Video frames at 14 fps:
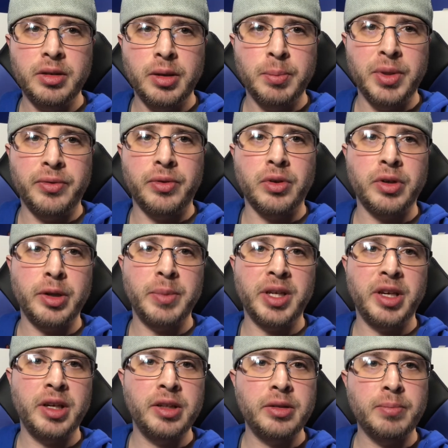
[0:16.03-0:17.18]
Before I
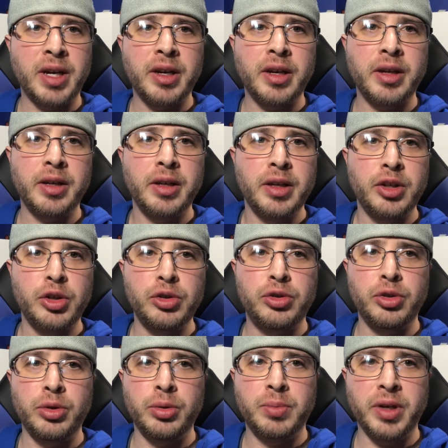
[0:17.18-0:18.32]
begin my
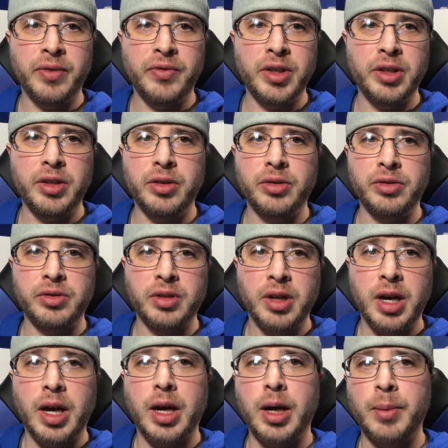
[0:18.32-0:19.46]
YouTube videos,
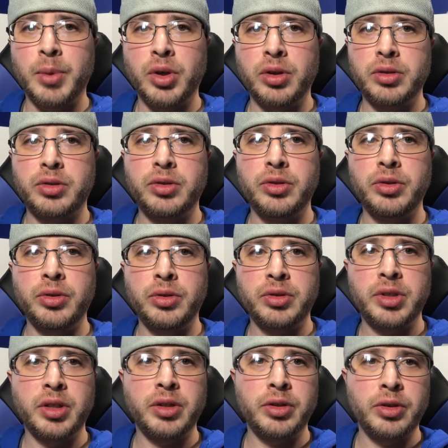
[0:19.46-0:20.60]
I'm going to
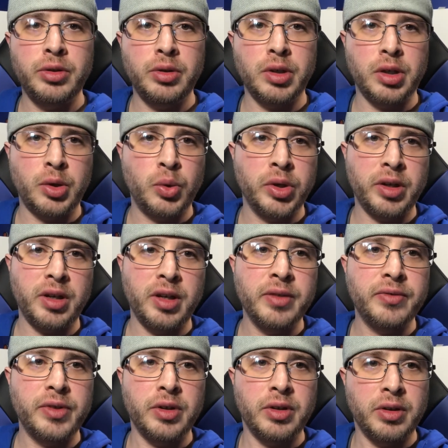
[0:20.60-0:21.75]
tell you a quick
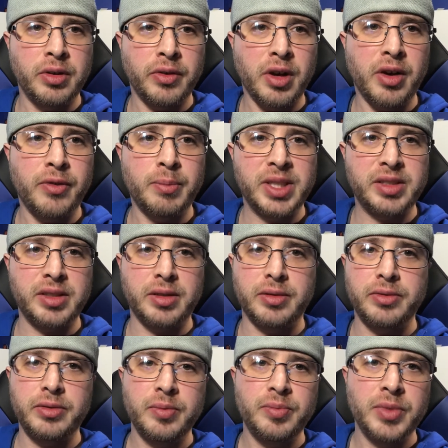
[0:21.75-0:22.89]
info of myself.